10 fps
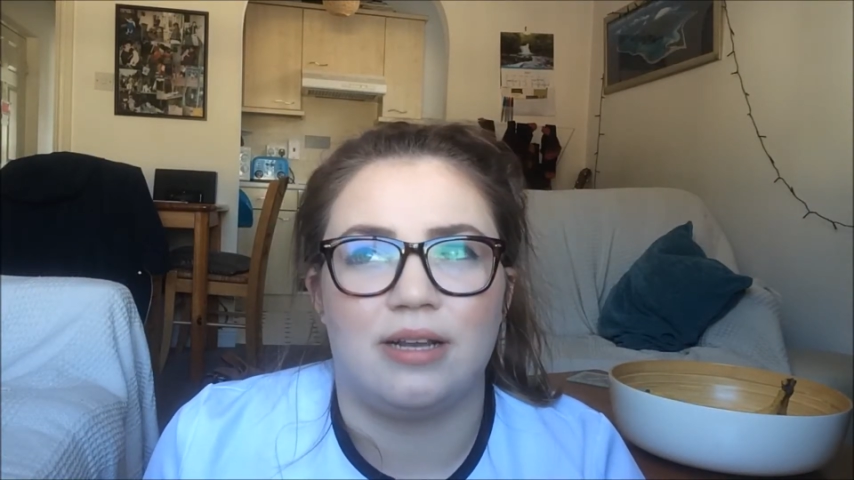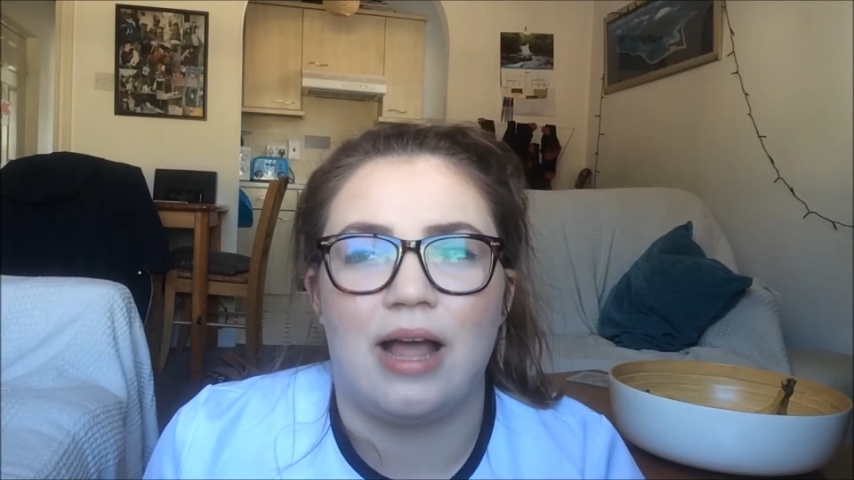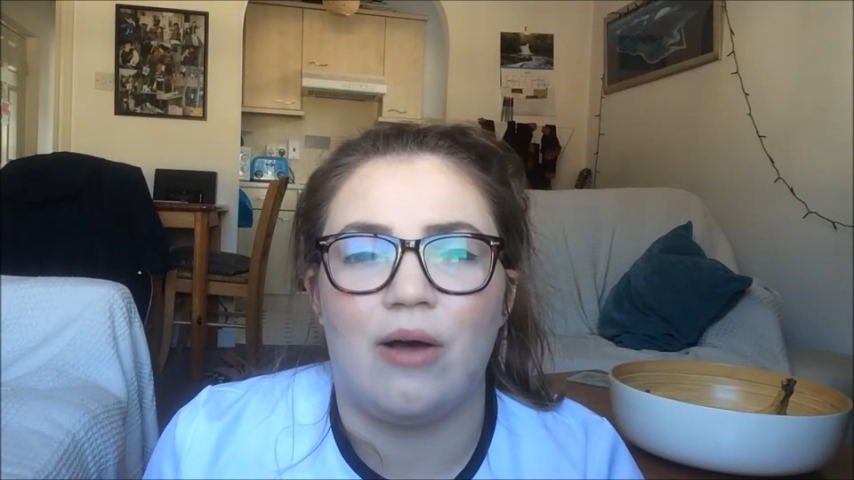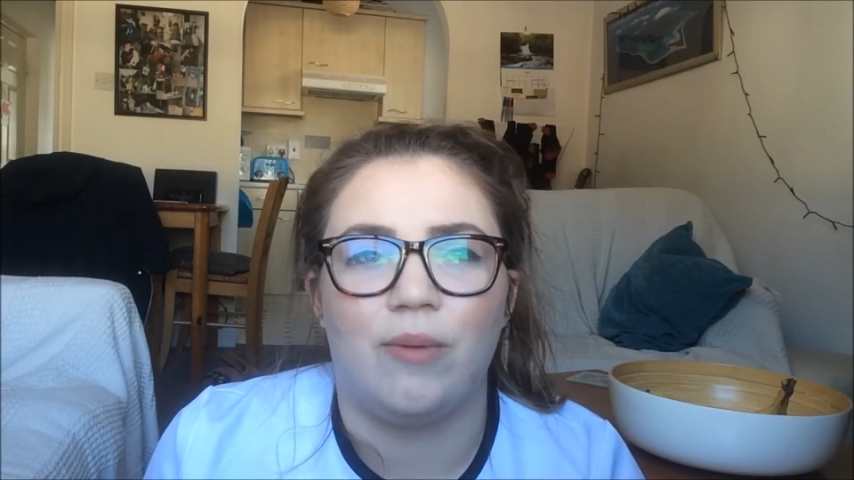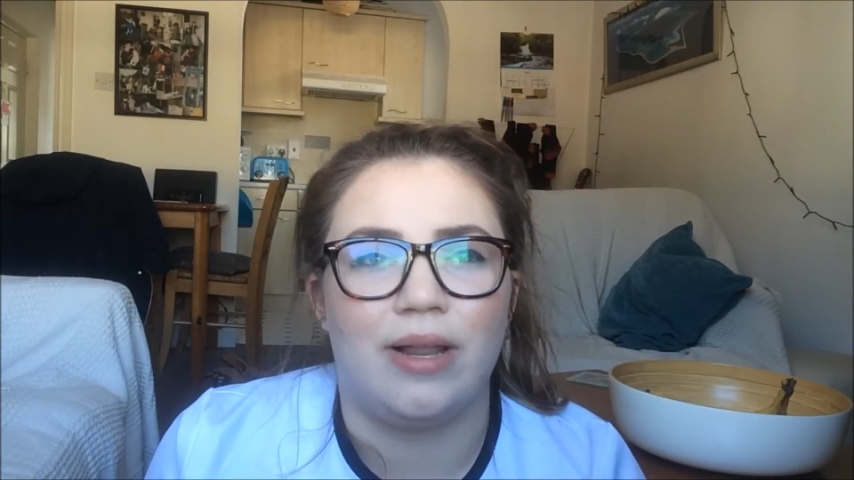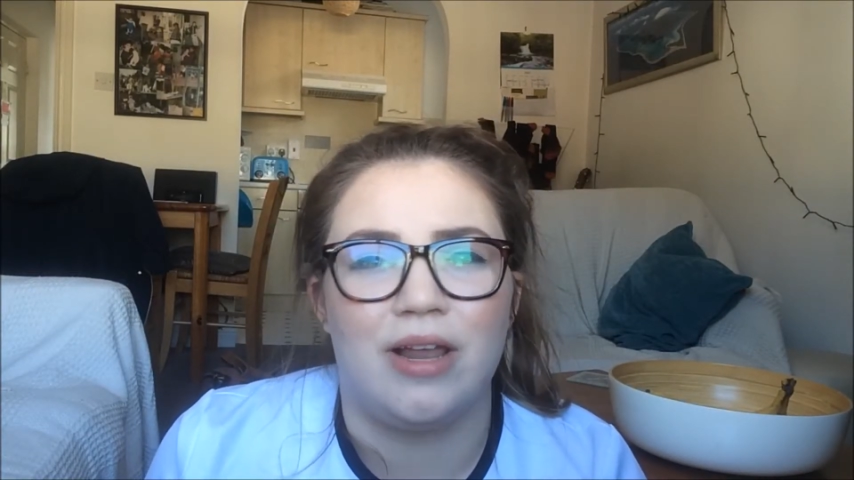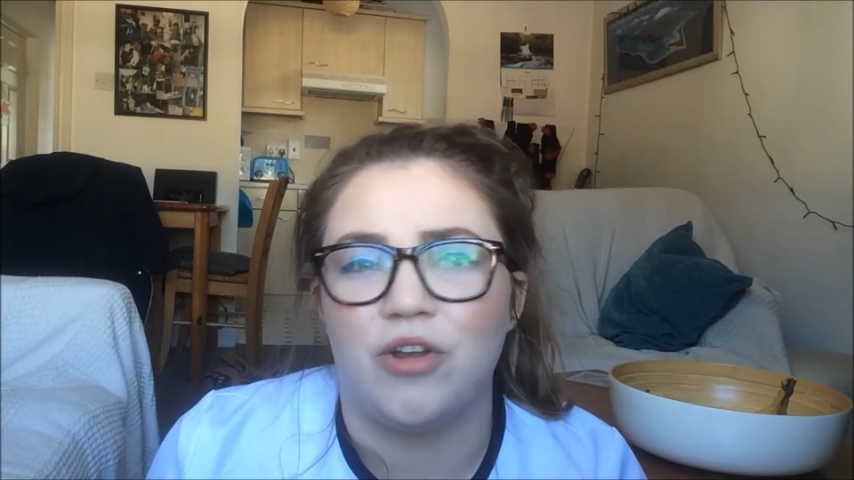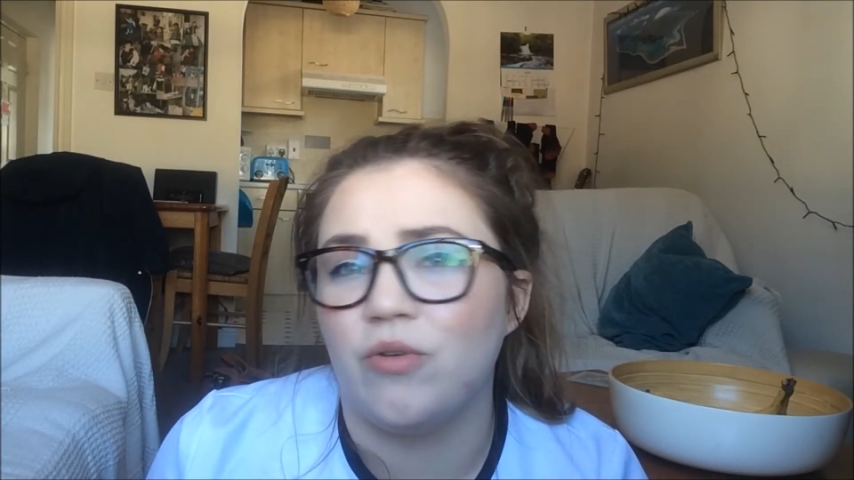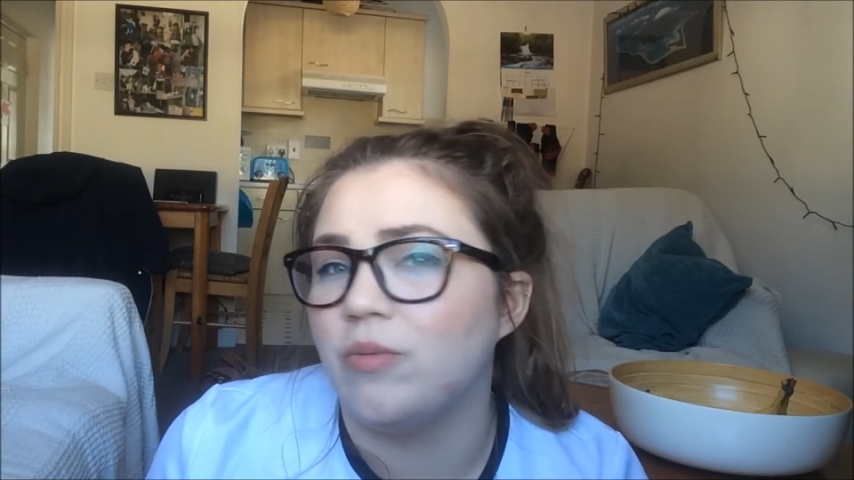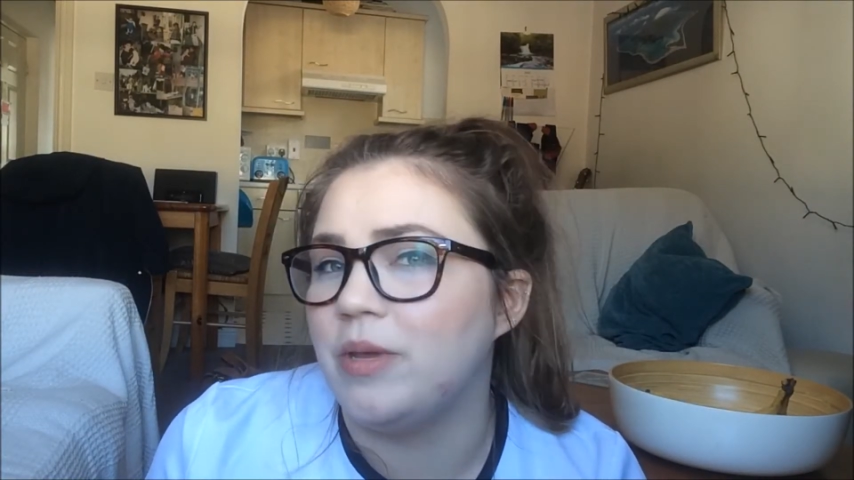and how well I
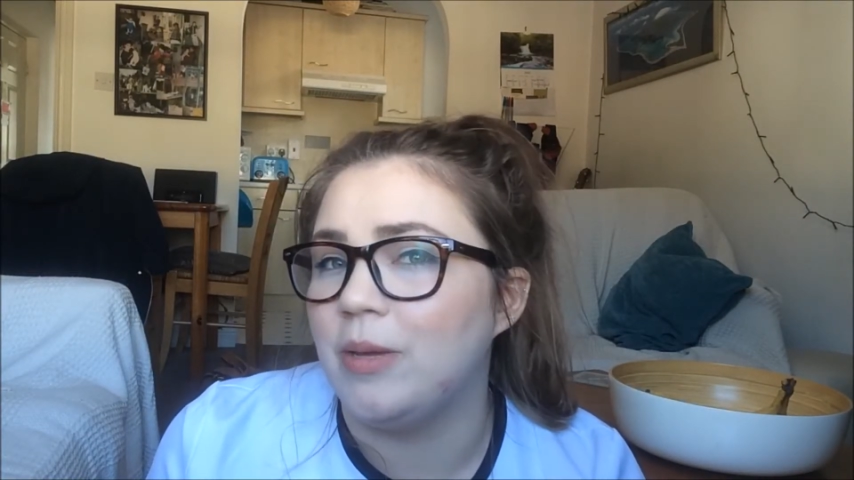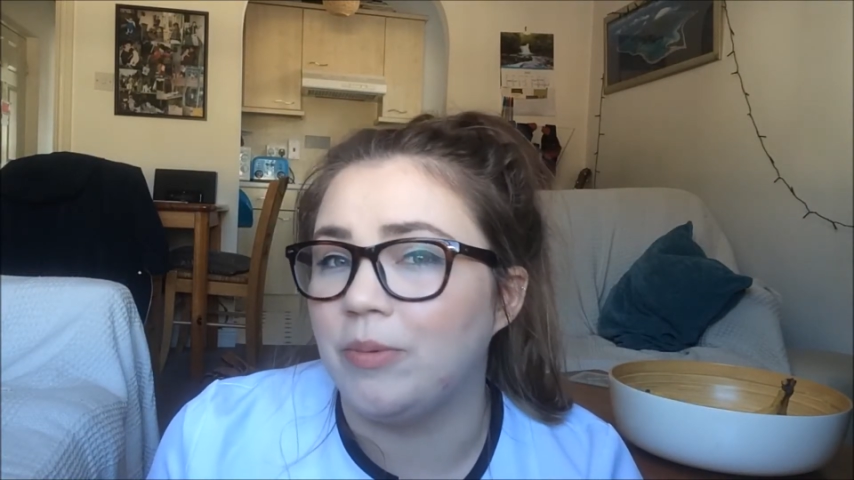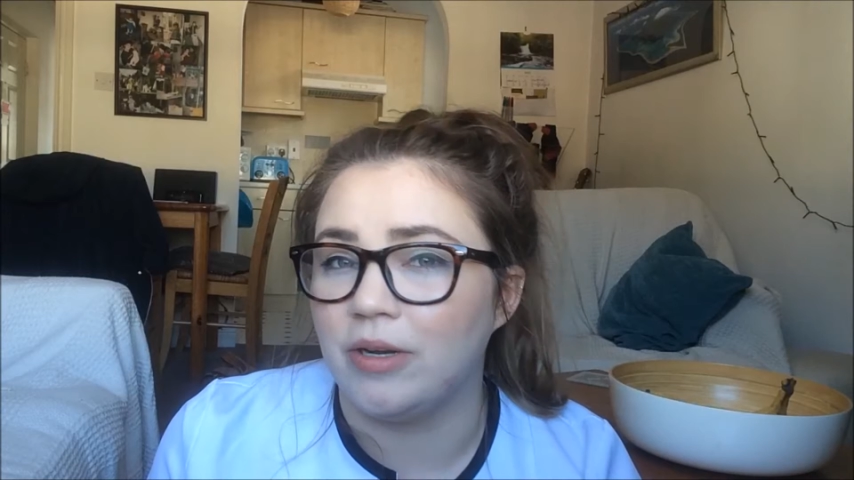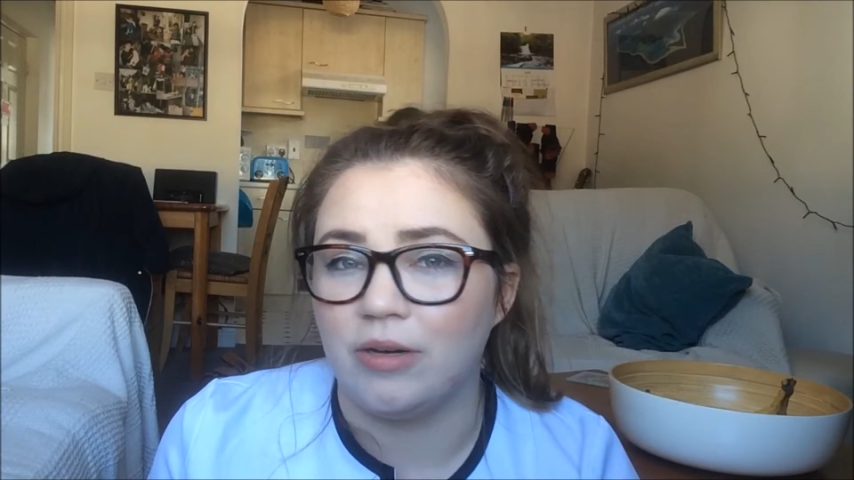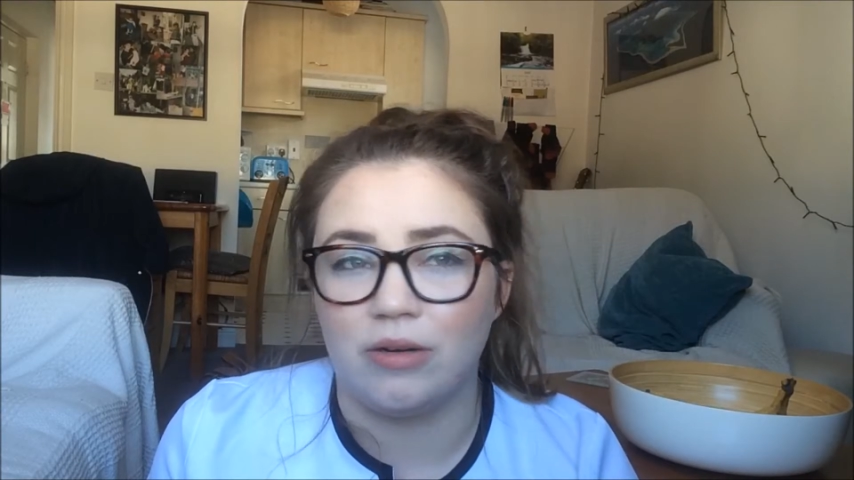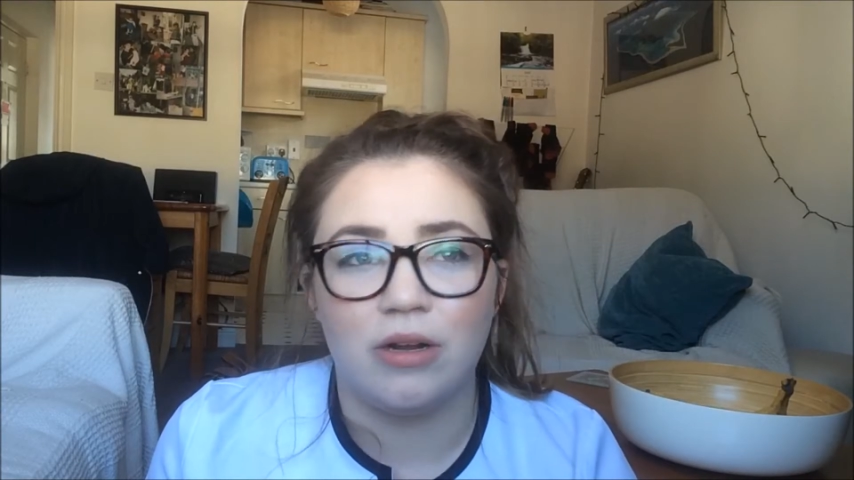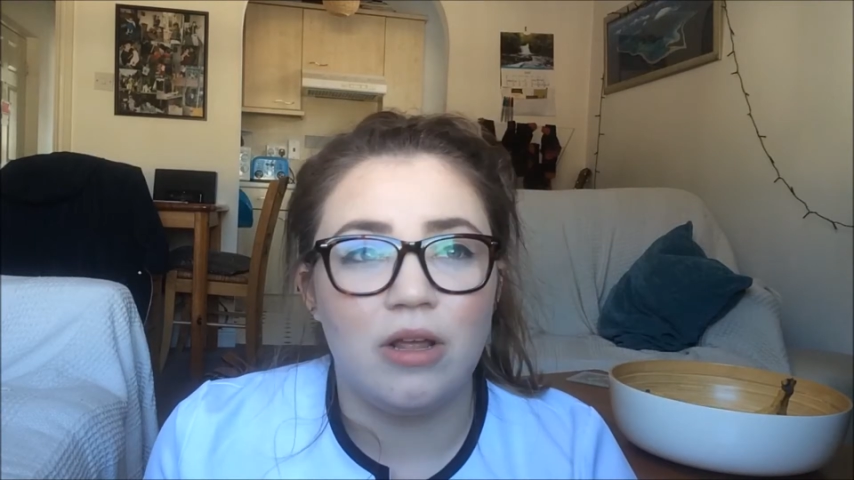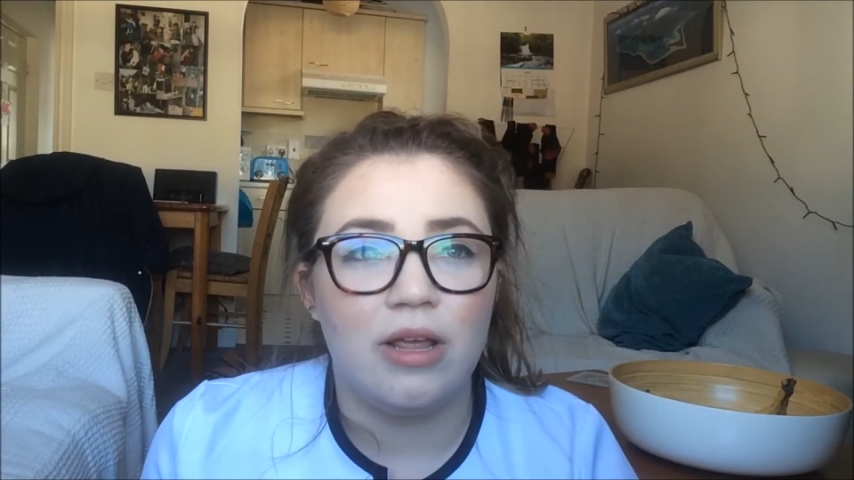know the people, and